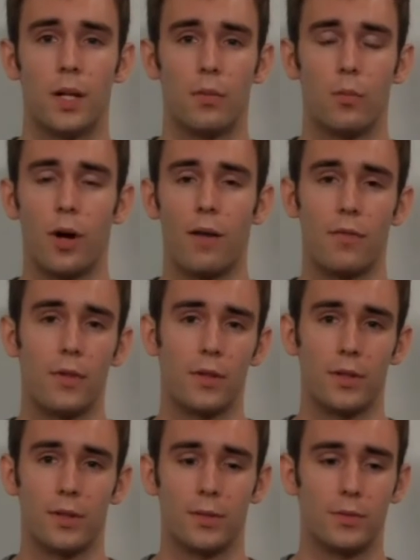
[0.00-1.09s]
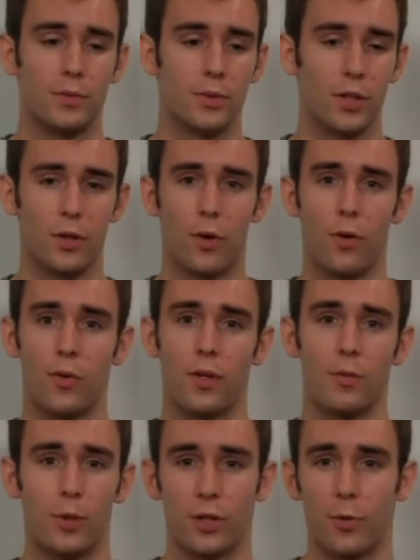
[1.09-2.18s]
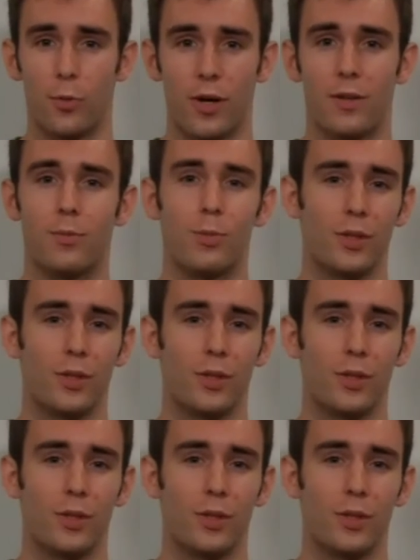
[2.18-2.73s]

and we'll have the the goal that we're going to win.